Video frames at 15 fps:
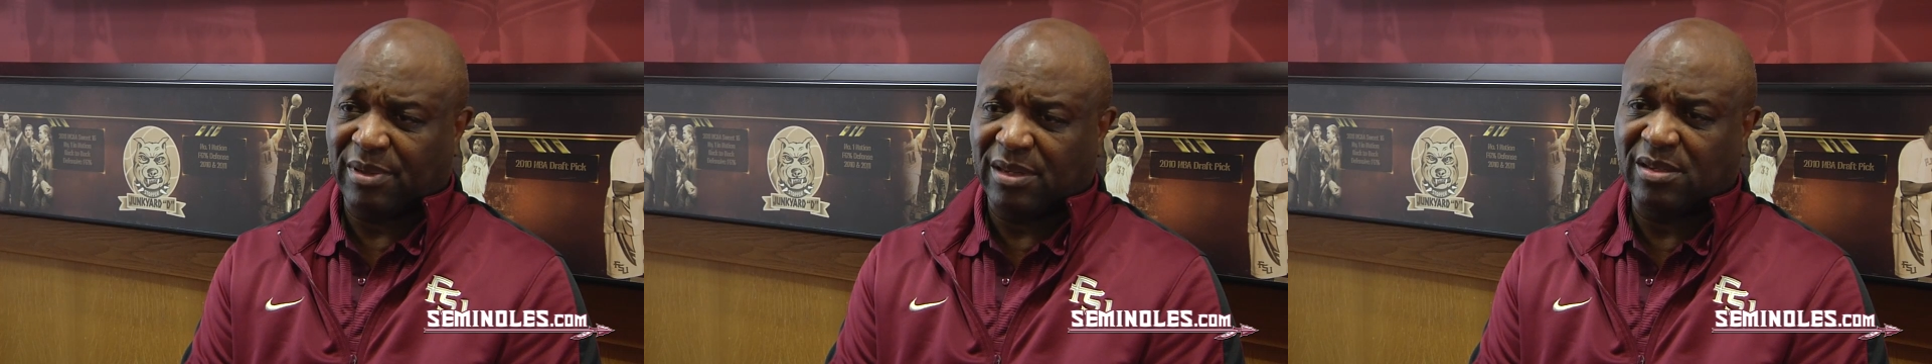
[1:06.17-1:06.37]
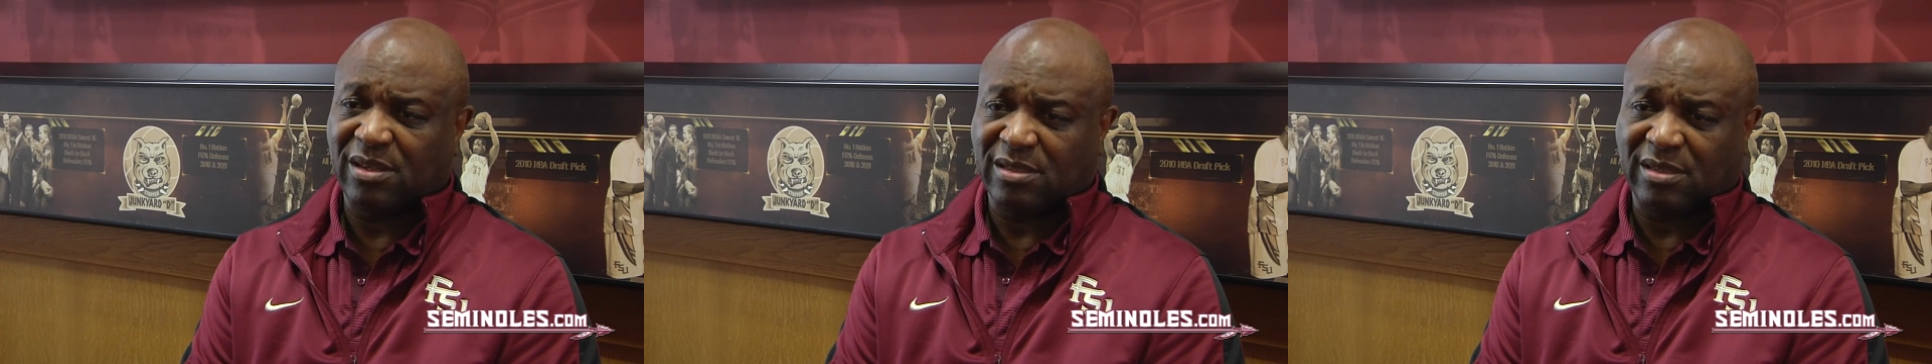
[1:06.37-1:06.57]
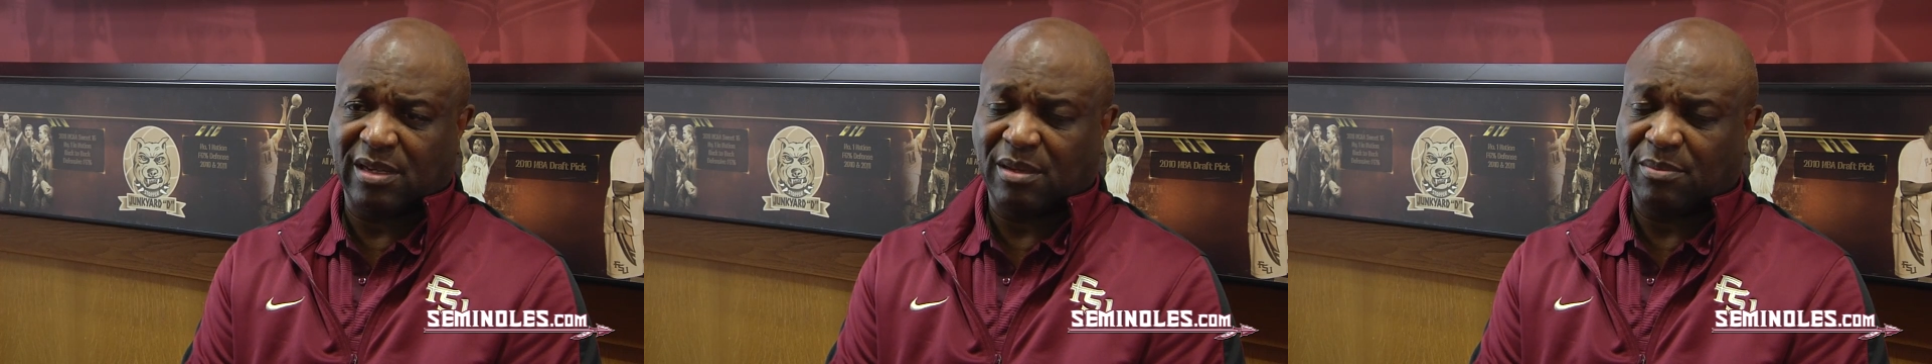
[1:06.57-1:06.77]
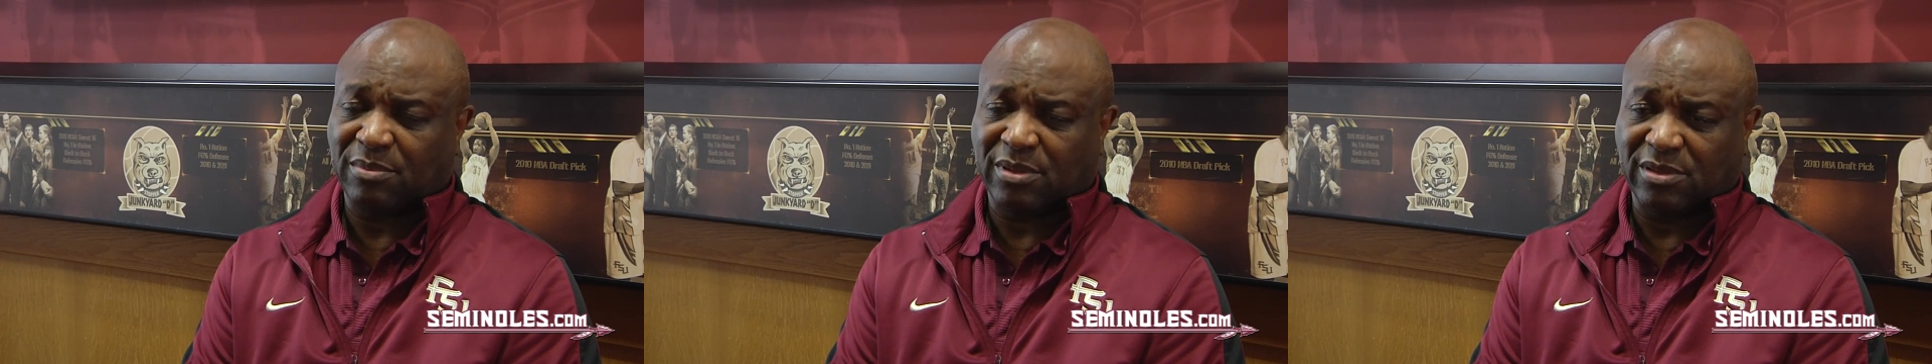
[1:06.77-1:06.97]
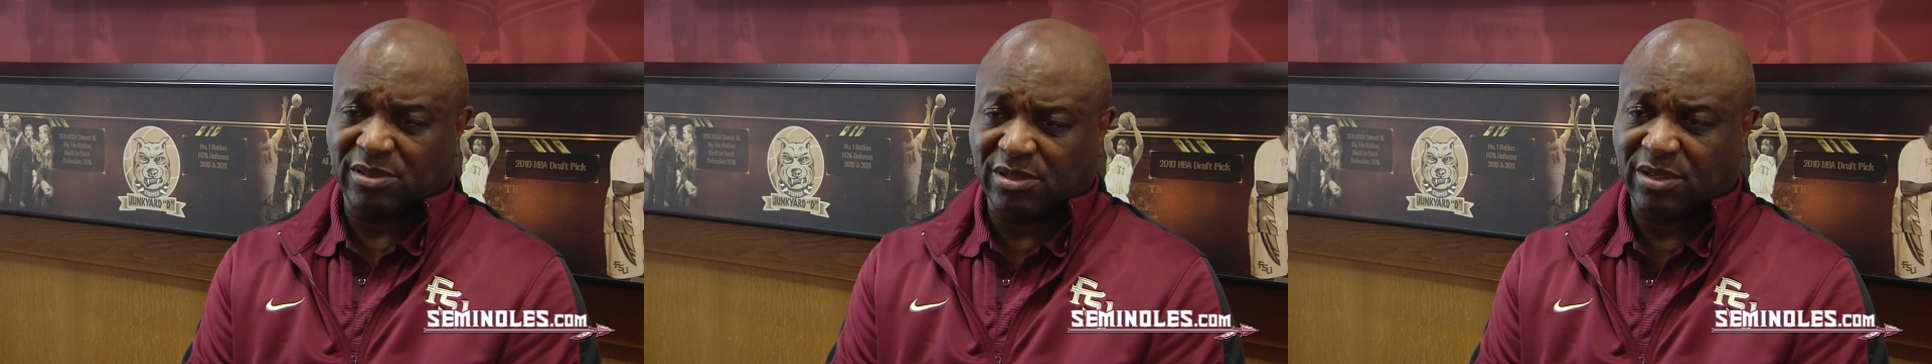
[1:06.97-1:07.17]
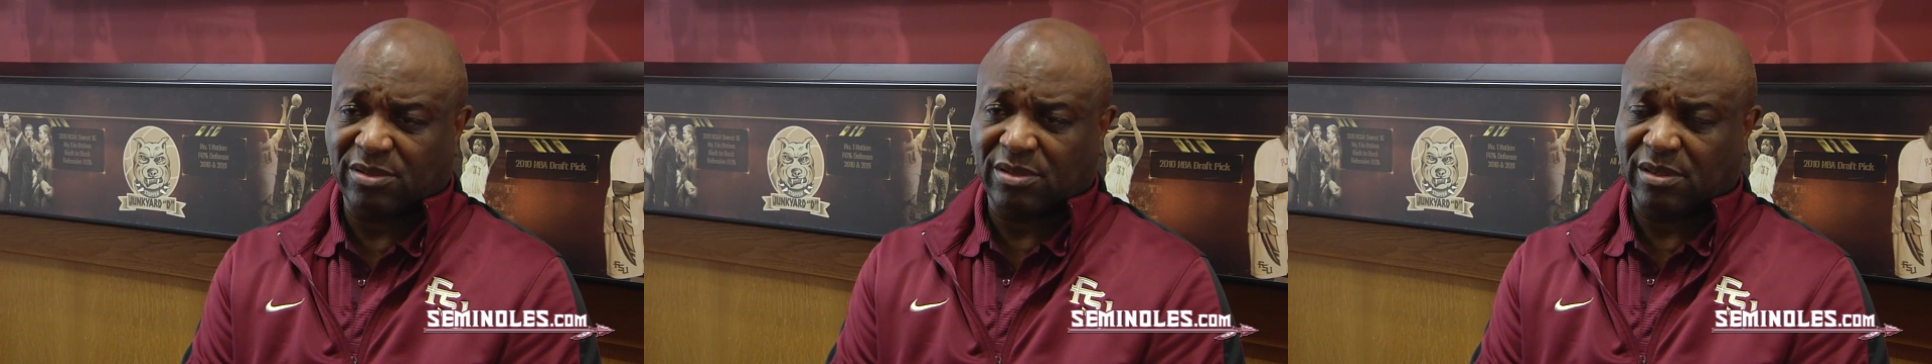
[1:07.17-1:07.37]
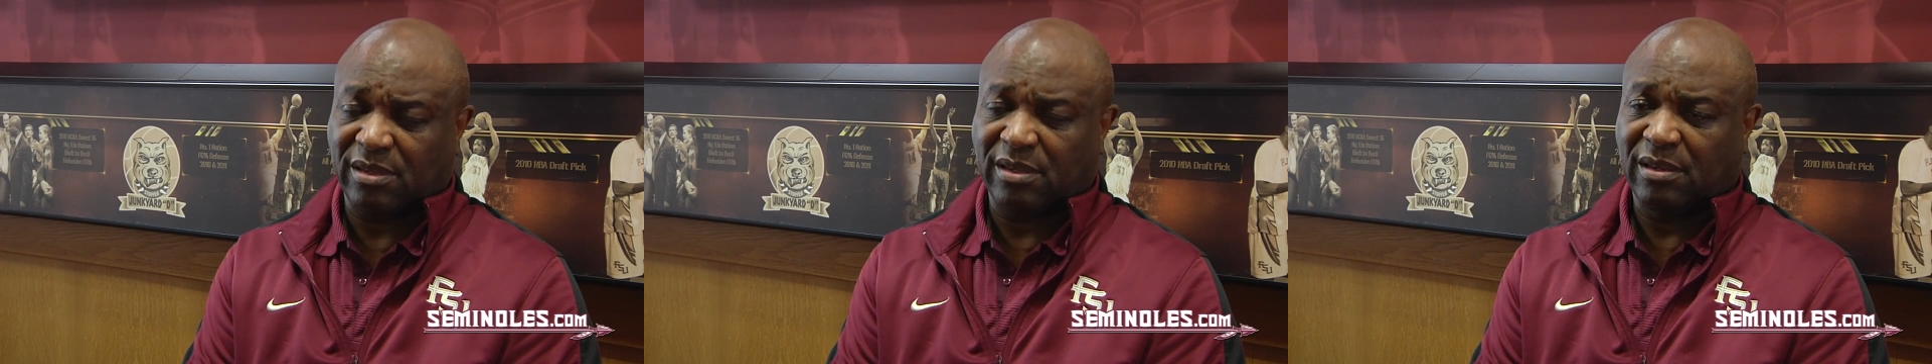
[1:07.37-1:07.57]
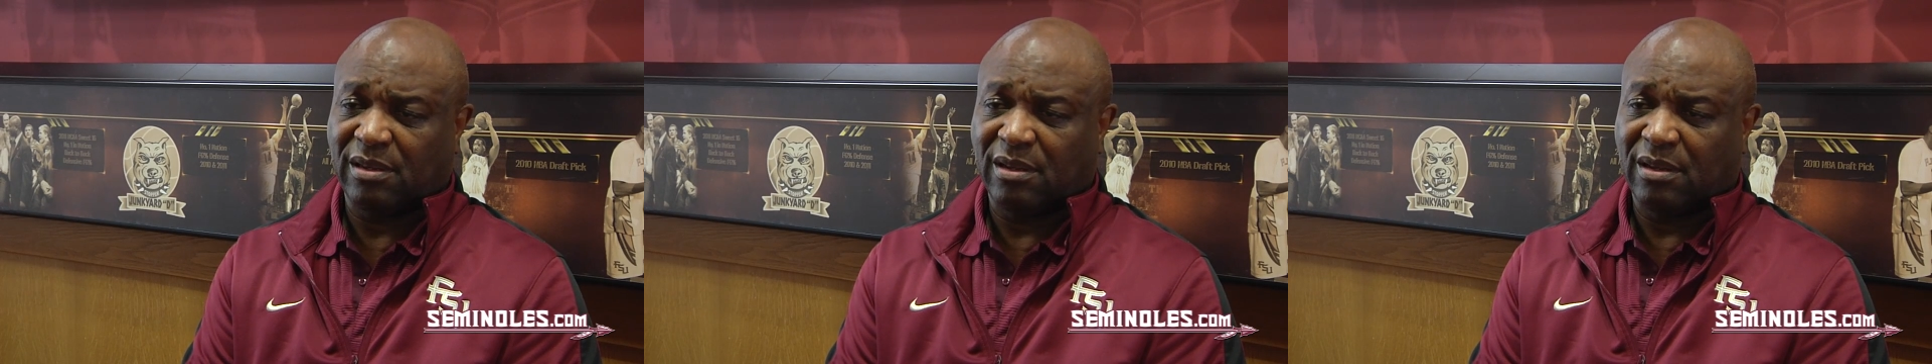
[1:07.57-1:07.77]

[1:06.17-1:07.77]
been in the gym consistently